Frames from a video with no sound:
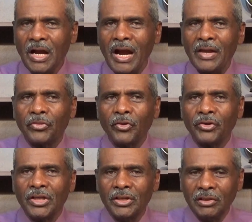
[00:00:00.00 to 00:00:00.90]
I
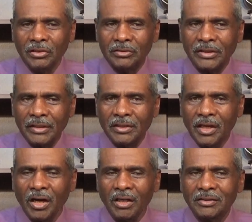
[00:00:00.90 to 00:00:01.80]
thought he looked at
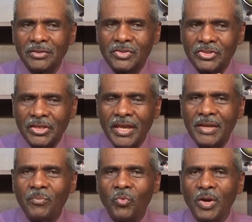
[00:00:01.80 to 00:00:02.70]
God the
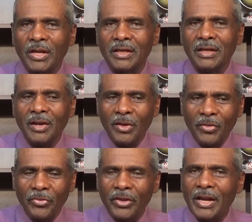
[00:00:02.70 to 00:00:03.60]
same way
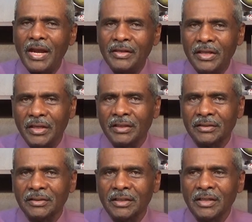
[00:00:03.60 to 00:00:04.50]
that I did.
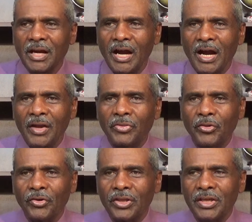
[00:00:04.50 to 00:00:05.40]
I
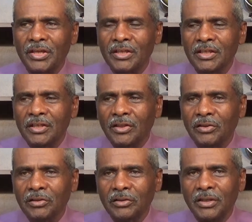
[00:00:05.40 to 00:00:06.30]
thought he
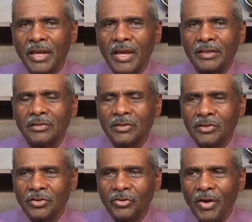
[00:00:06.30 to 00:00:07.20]
looked at
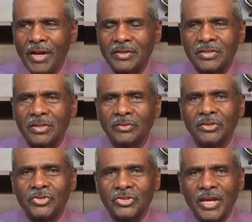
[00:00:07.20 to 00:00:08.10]
Christ
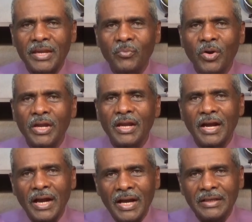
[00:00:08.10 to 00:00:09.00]
the same way
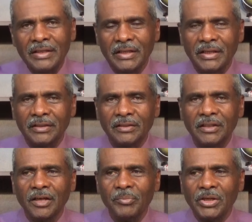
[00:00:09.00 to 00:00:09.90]
I did
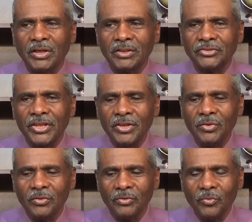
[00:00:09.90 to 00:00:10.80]
because
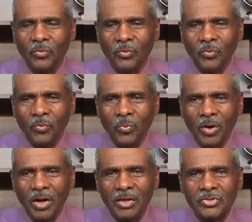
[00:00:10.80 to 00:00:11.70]
he
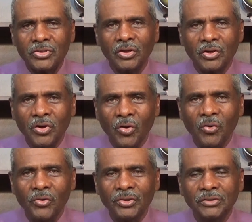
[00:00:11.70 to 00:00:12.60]
was
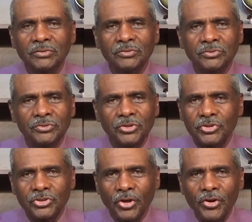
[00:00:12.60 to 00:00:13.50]
going to
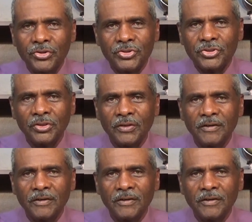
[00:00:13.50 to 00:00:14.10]
church